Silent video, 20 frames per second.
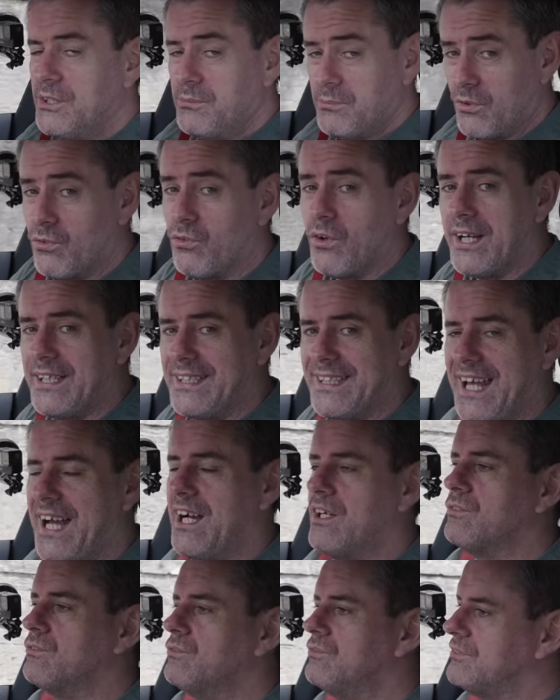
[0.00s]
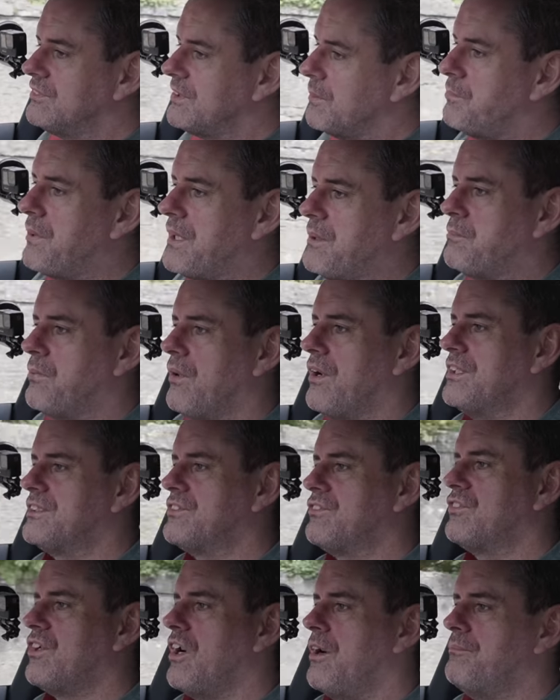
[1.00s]
But right now, the big boys
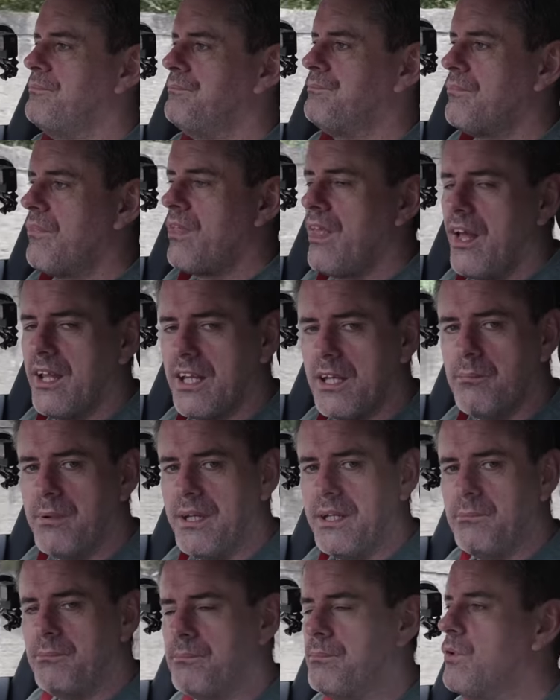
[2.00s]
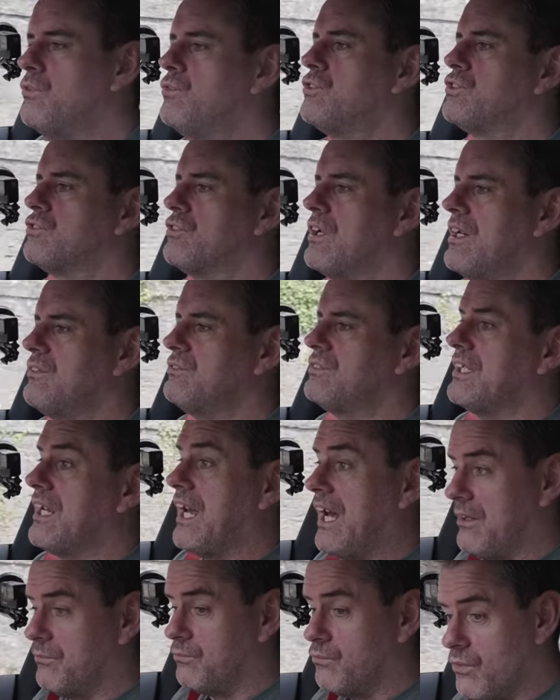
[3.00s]
have come and the big boots are out
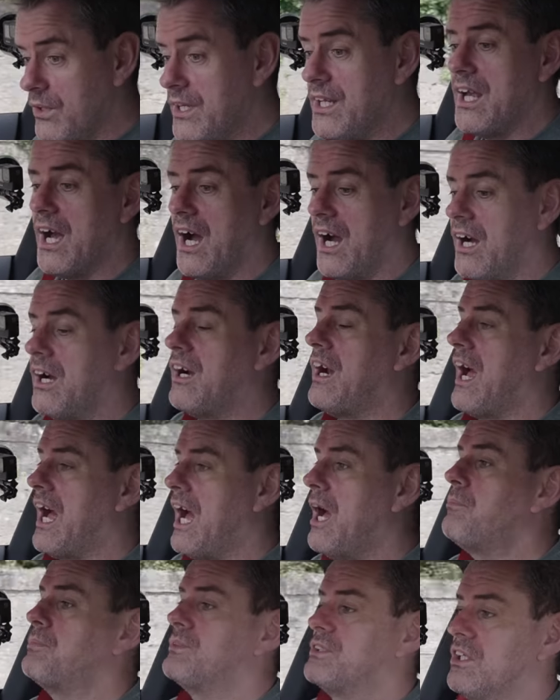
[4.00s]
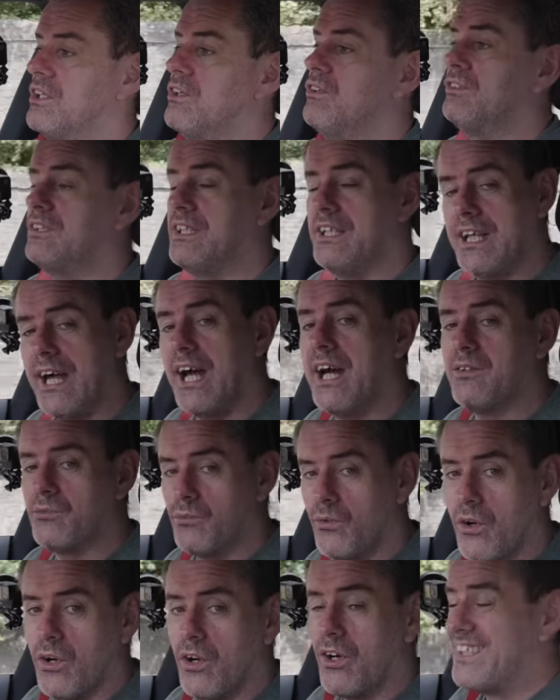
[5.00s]
and we are absolutely at
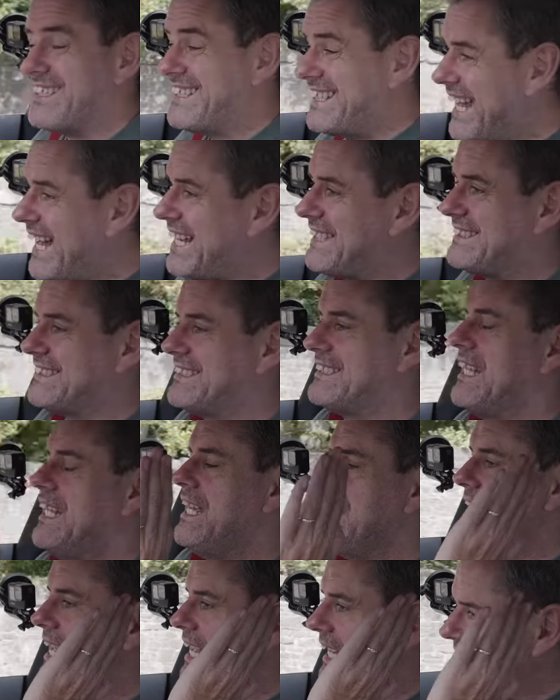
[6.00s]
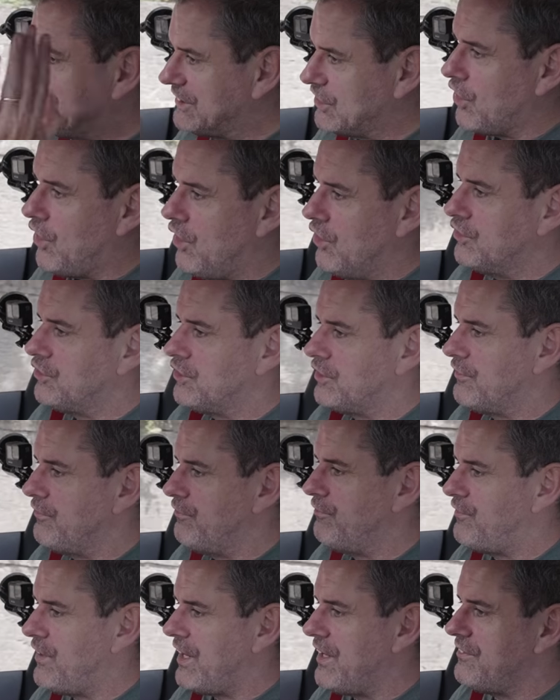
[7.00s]
war. Yes! It's
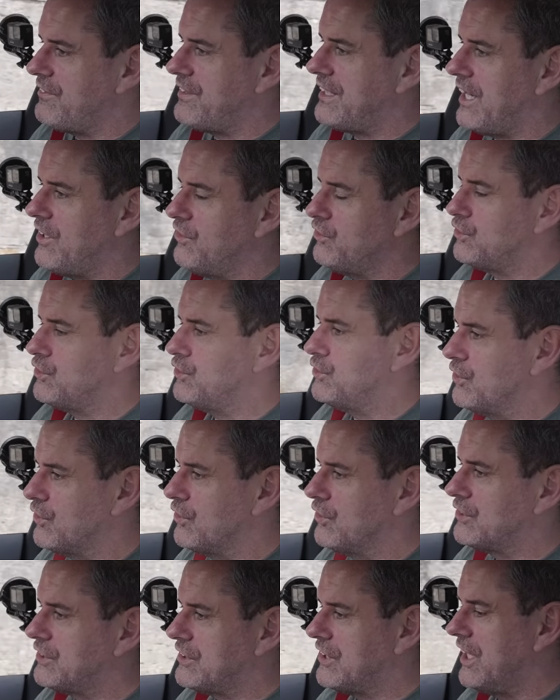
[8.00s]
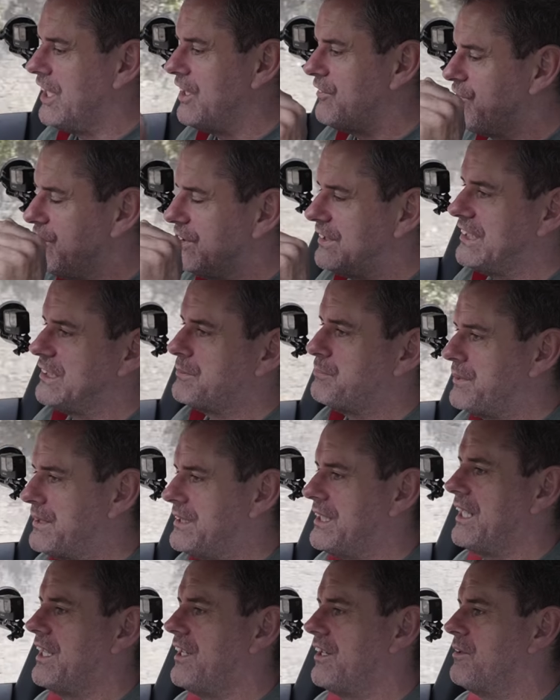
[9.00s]
€105,000 in Ireland for this
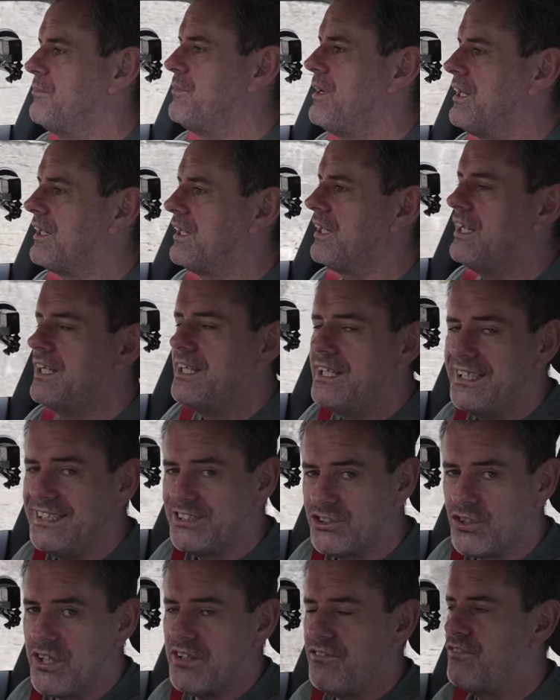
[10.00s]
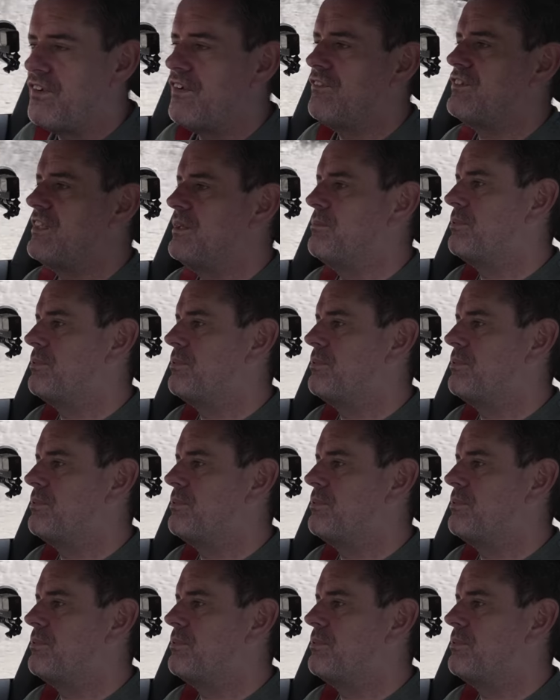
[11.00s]
particular model, 350